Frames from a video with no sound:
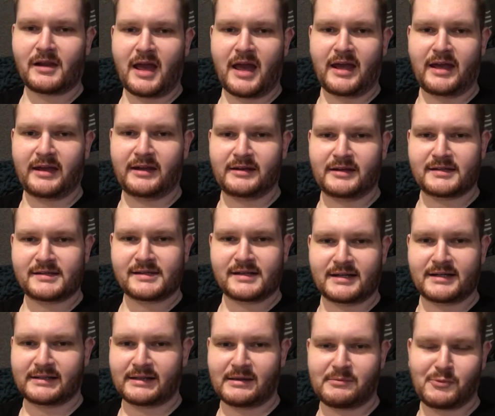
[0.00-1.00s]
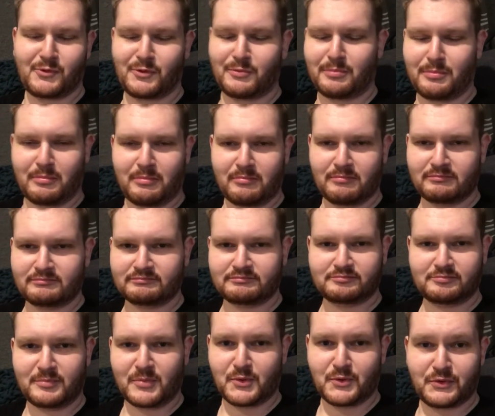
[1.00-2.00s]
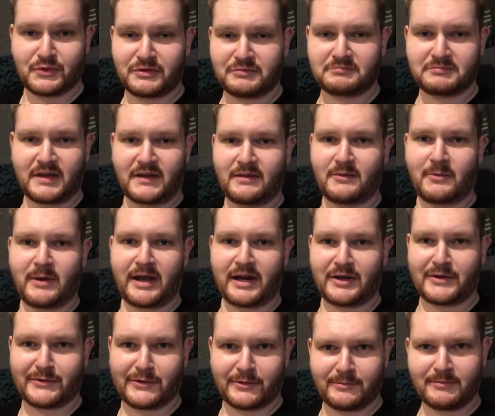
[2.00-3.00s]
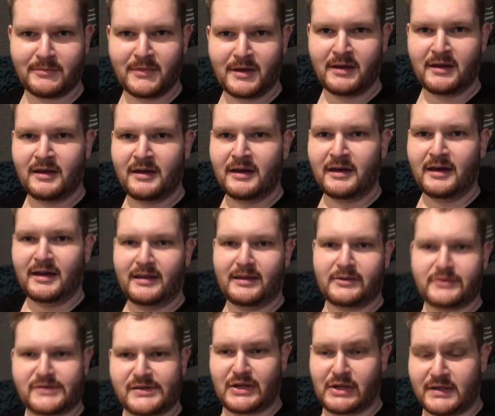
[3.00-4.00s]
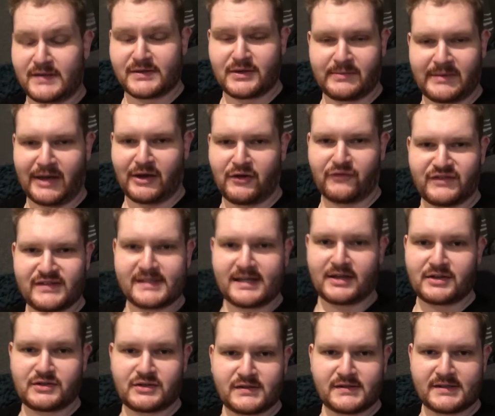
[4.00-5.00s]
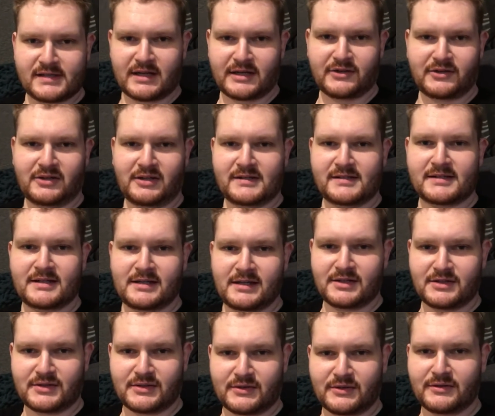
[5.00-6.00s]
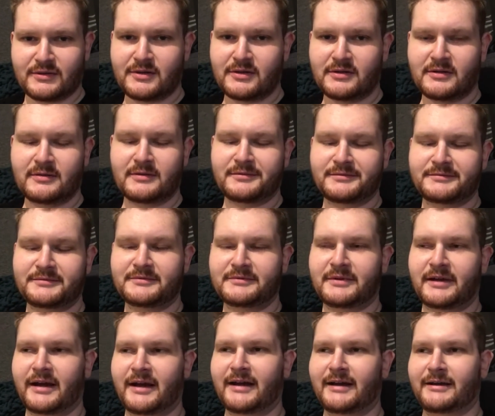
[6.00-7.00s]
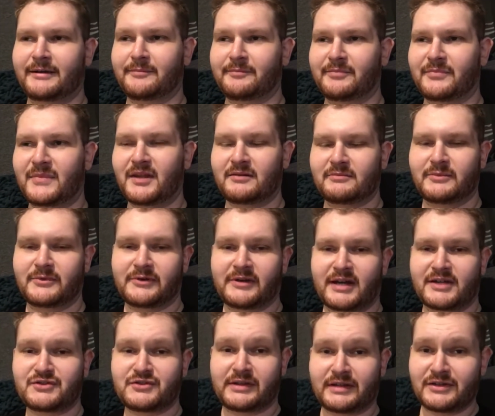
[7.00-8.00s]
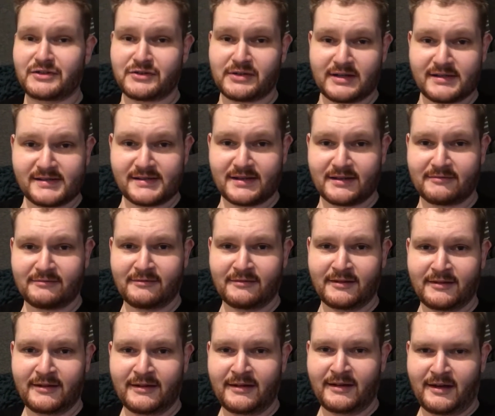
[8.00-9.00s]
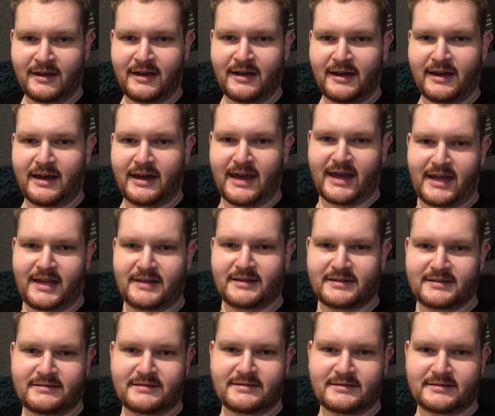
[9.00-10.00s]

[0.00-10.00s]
and I started to get more bored in the waiting room. There was only so many conversations that I could listen into that were actually interesting. And